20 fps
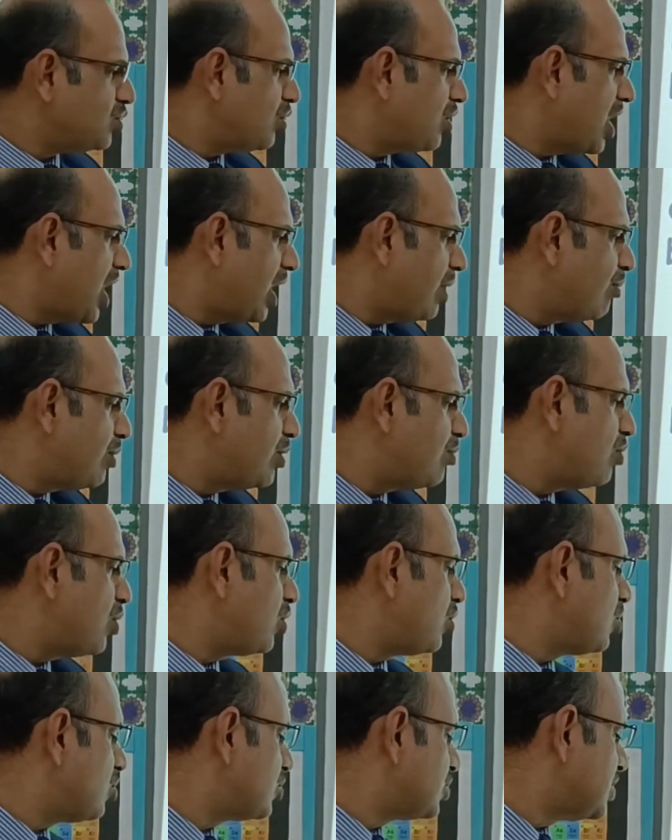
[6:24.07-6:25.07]
So carbon
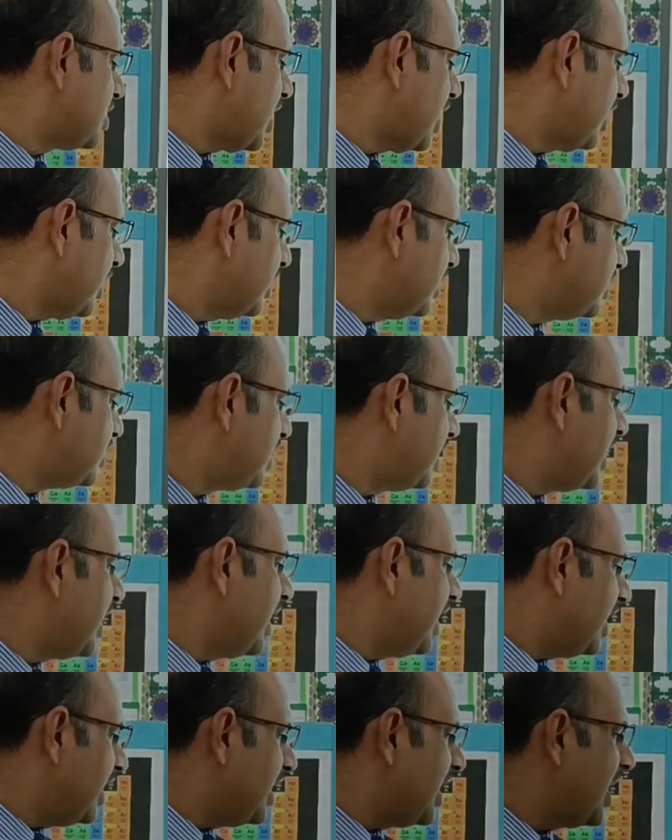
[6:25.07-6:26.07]
monoxide
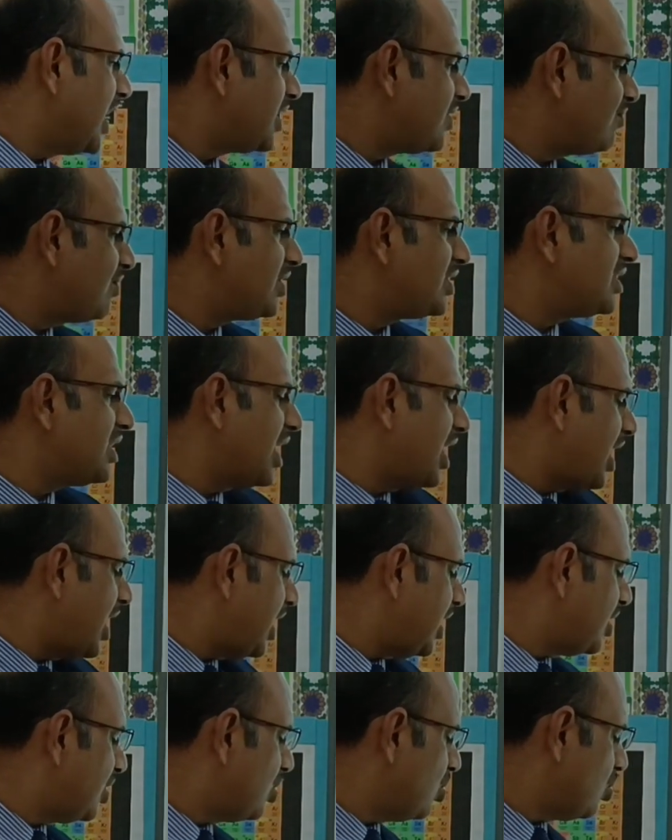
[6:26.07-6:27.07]
react with the
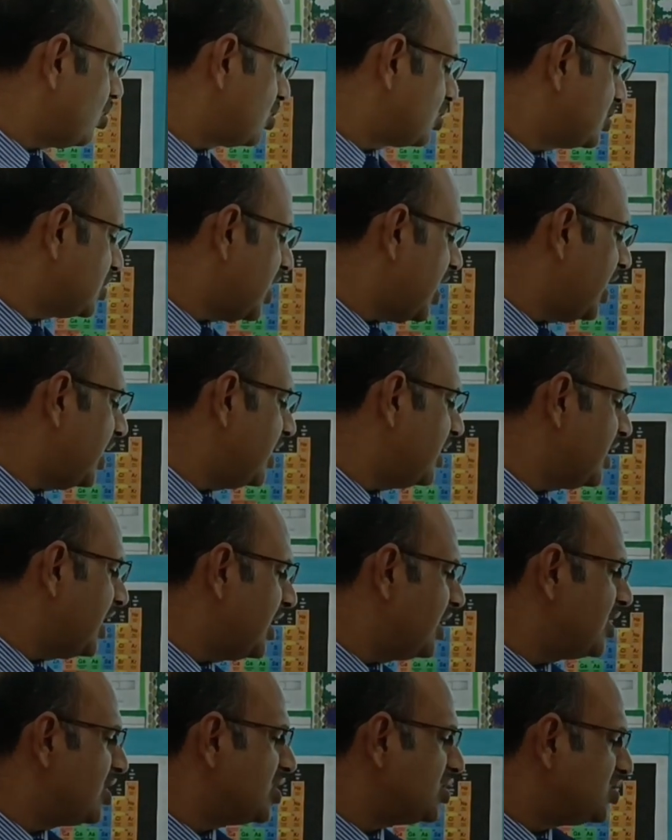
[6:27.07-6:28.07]
iron oxide
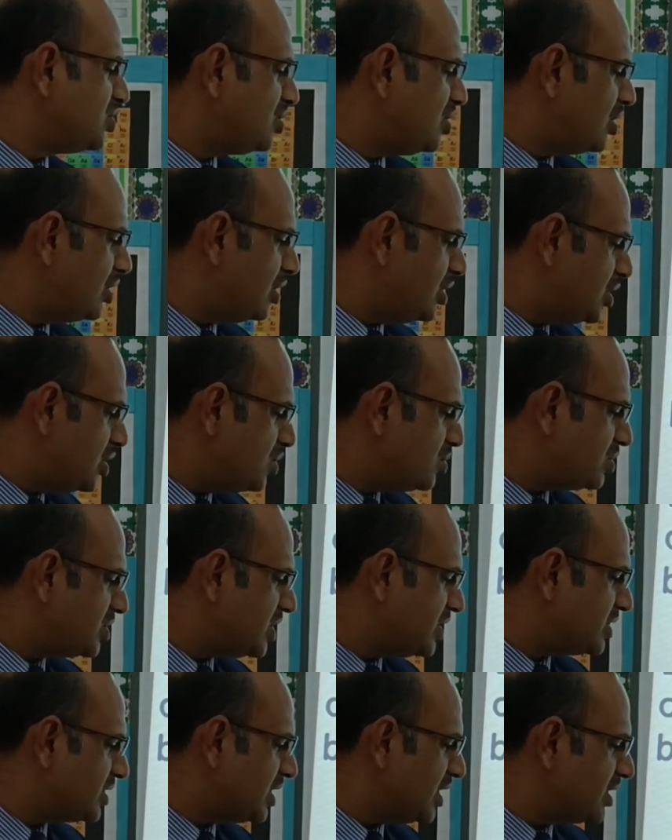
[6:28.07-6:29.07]
and
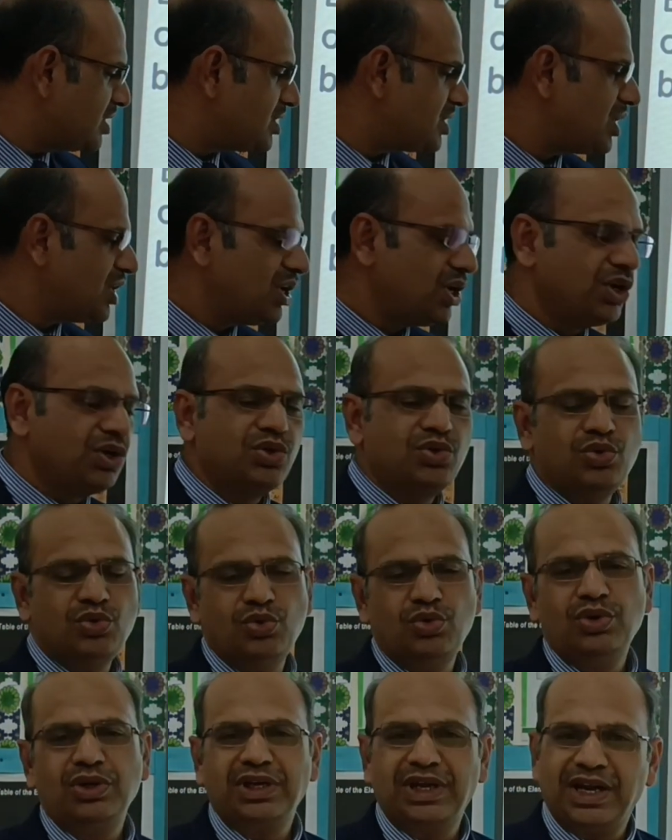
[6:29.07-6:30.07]
reduces it
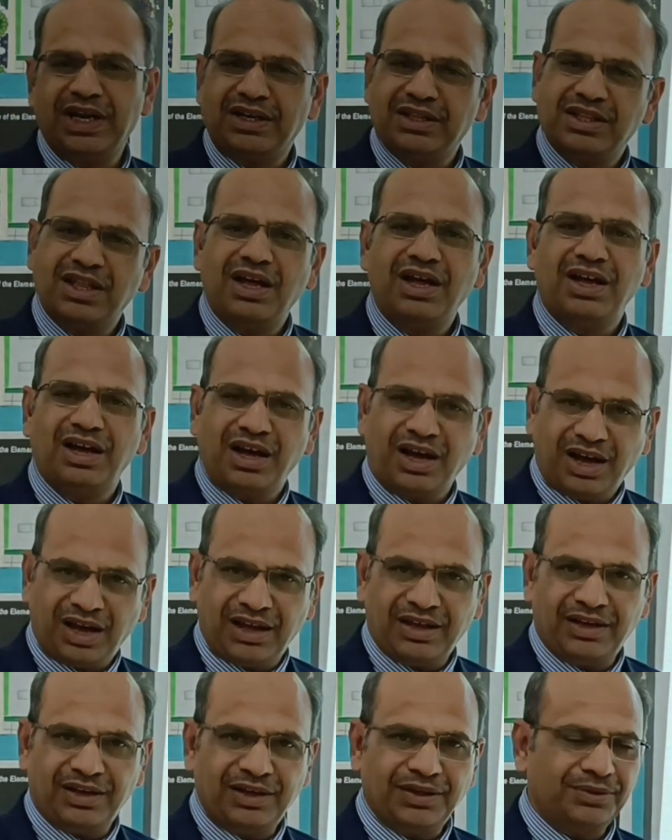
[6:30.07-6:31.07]
to get the
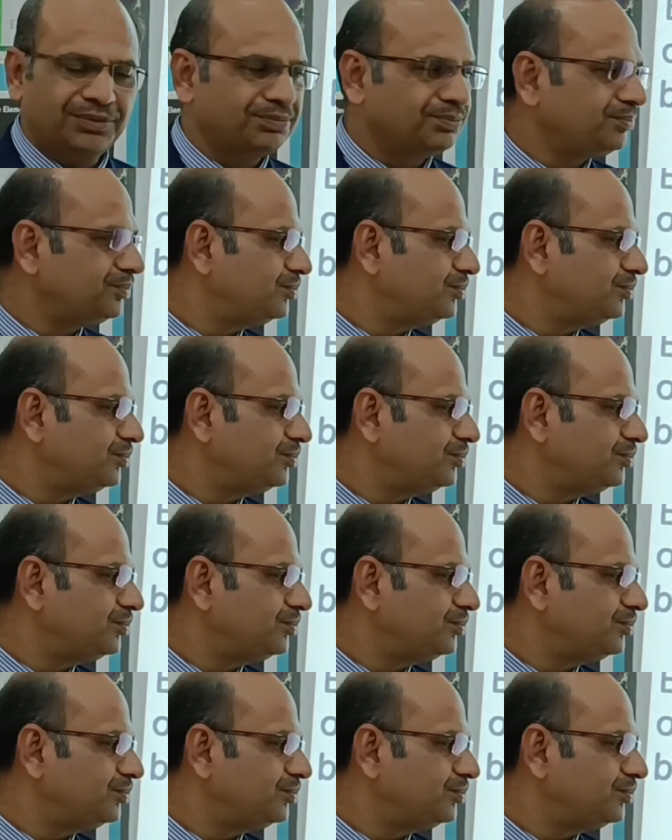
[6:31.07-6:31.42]
iron.